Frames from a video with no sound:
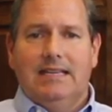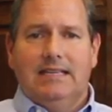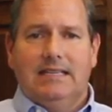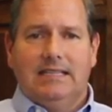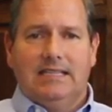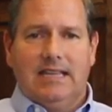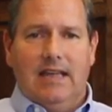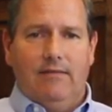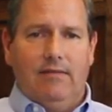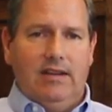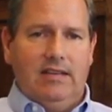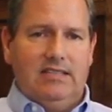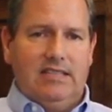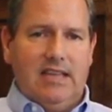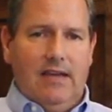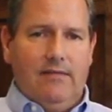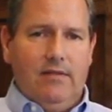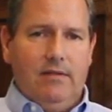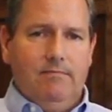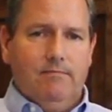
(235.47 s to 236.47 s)

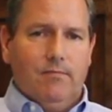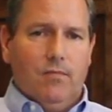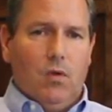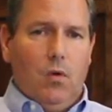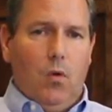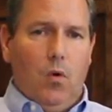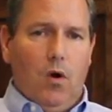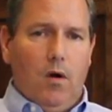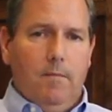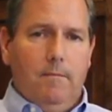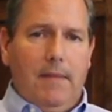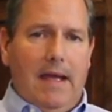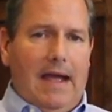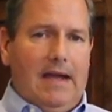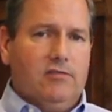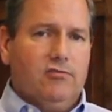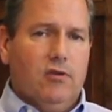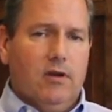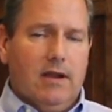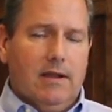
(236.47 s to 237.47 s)
seventy-seven or
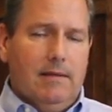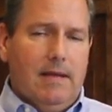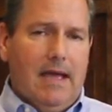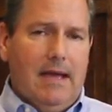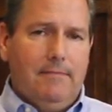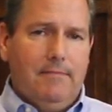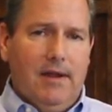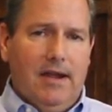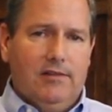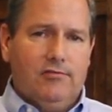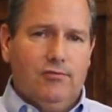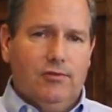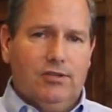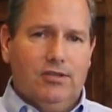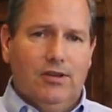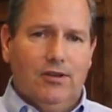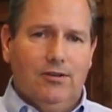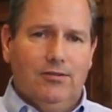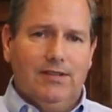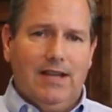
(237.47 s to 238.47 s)
patrick at
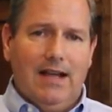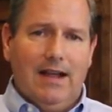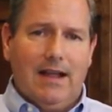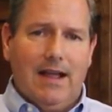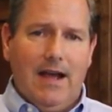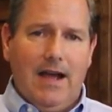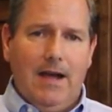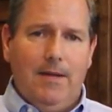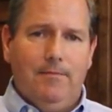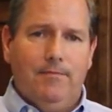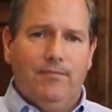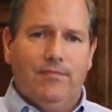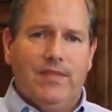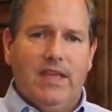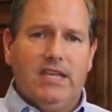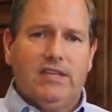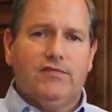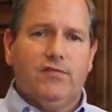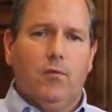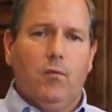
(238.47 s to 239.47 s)
patricktuttle.com.
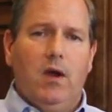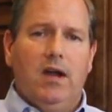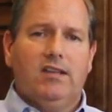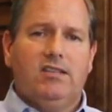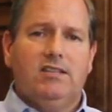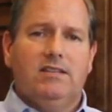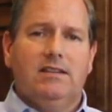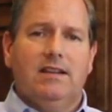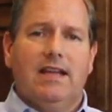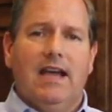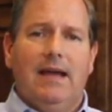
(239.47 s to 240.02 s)
Thanks for watching.